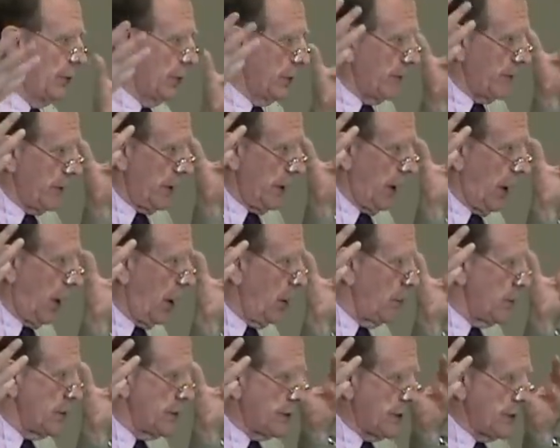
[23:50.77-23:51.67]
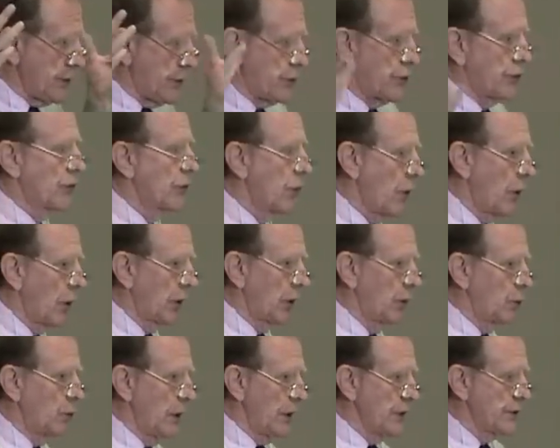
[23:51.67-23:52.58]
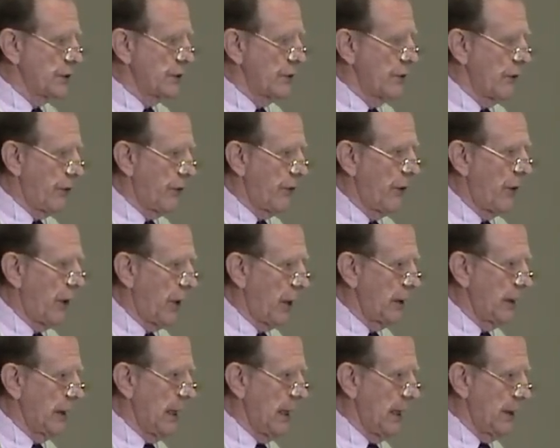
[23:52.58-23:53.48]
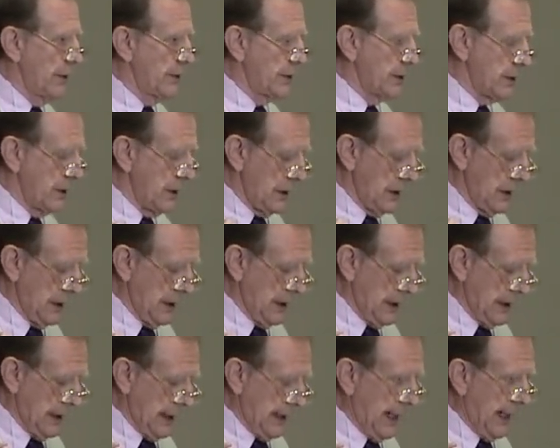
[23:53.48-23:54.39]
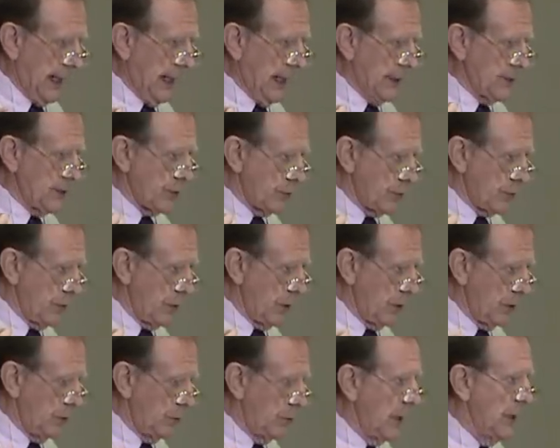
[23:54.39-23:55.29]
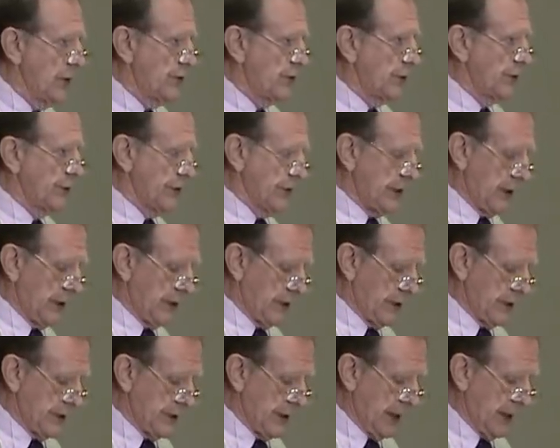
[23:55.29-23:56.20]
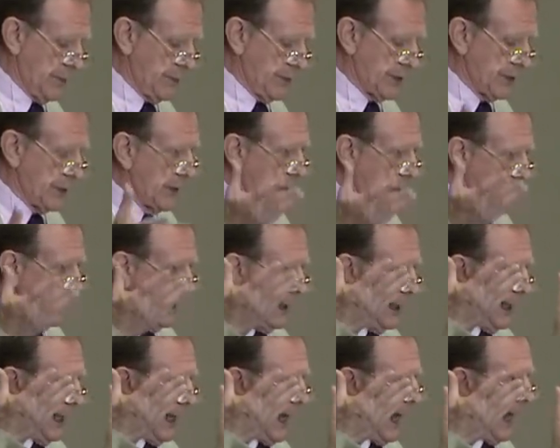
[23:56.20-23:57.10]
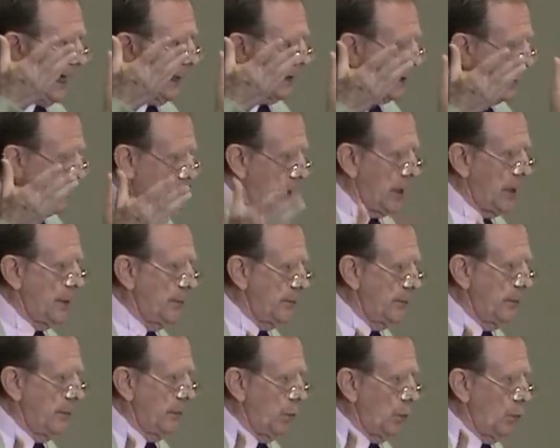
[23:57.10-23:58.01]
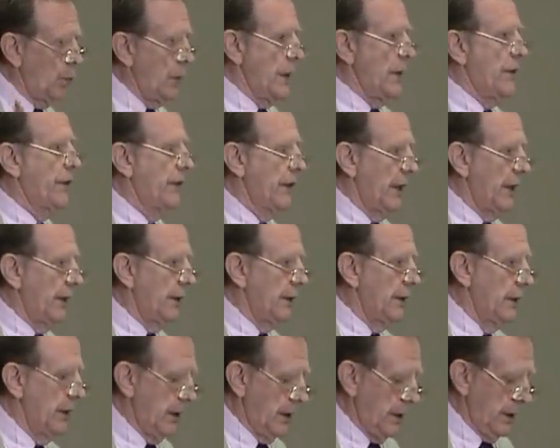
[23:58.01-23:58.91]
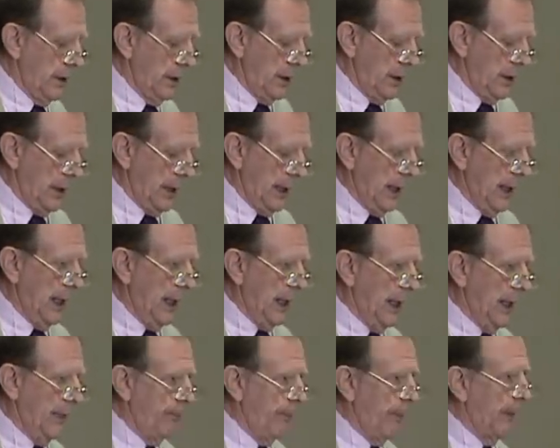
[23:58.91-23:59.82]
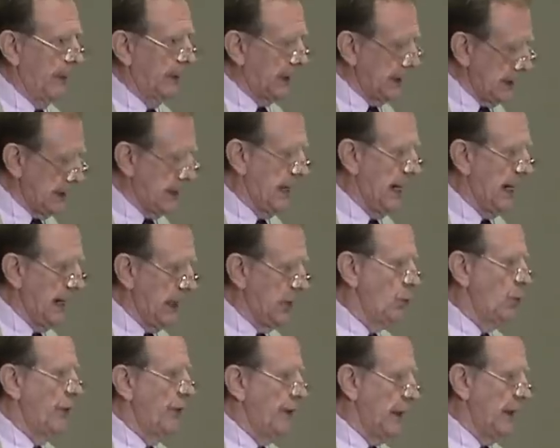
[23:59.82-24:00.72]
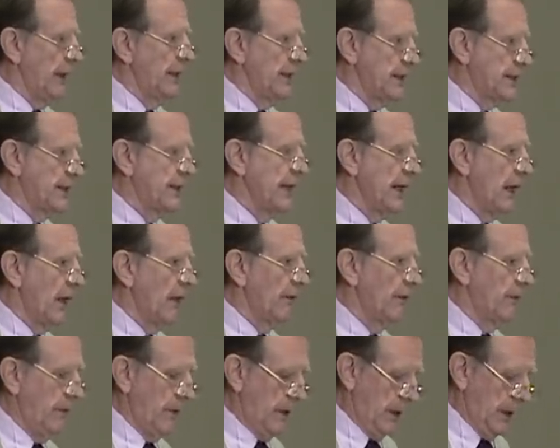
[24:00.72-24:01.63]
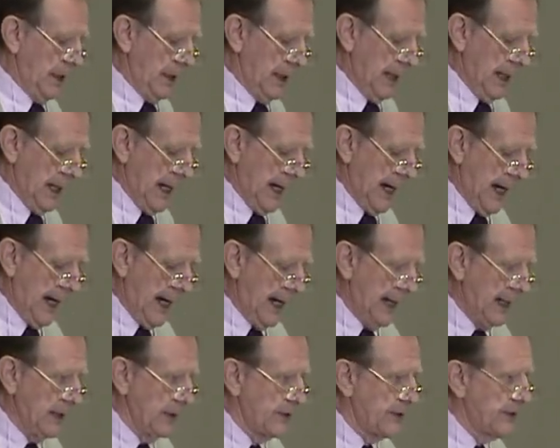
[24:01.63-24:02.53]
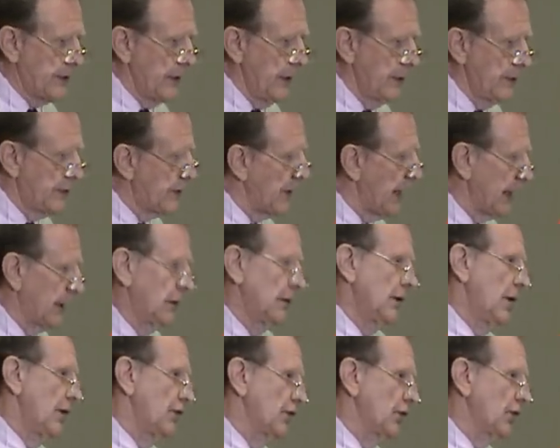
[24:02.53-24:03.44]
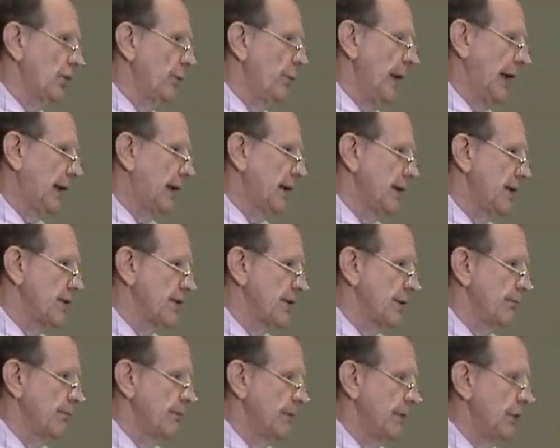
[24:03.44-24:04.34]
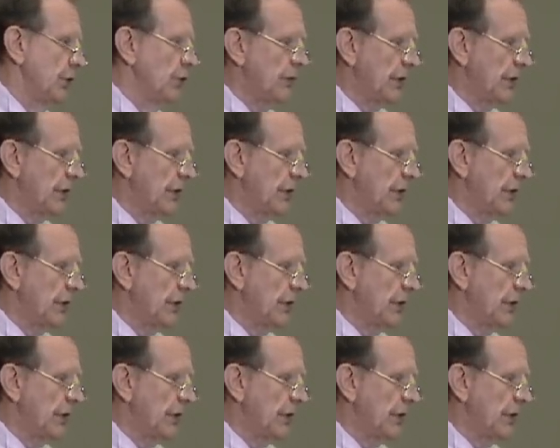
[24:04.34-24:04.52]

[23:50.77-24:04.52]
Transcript: sort of almost as strong in Western thought as, as racial stereotypes, had come with it, uh, contained within itself, a psychological mechanism.